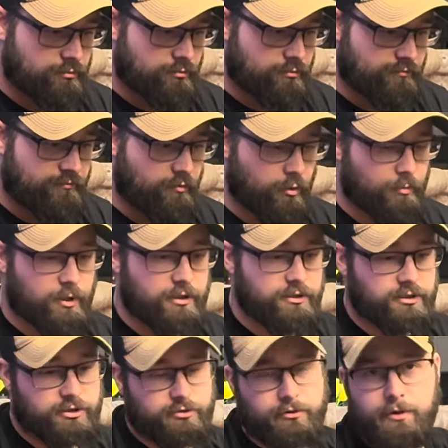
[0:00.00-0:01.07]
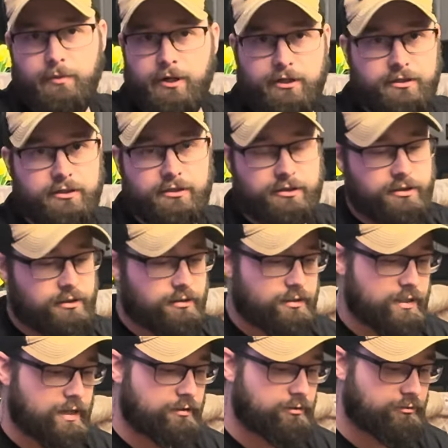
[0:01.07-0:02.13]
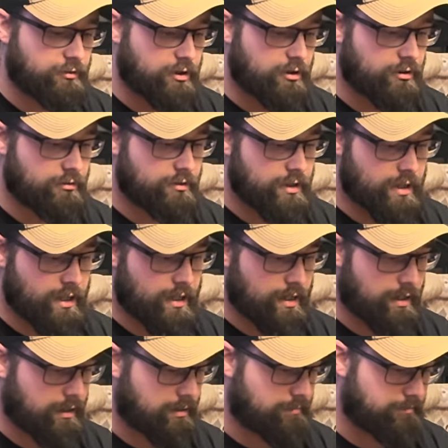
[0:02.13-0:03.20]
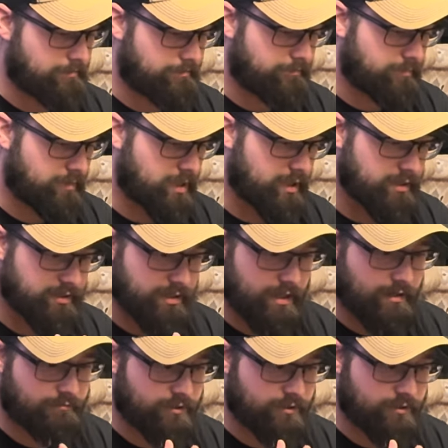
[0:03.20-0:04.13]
4 months, 3 months down the road, things that I've